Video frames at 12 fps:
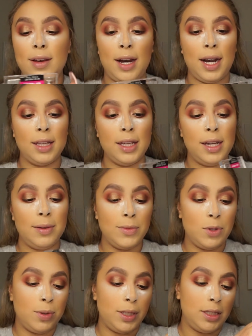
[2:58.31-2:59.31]
The highlight I'm
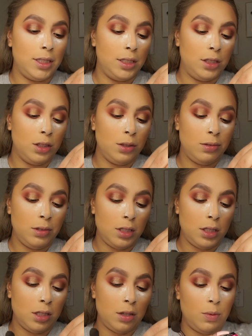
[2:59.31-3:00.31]
going to use
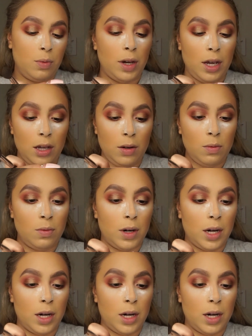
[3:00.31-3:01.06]
is the Wet n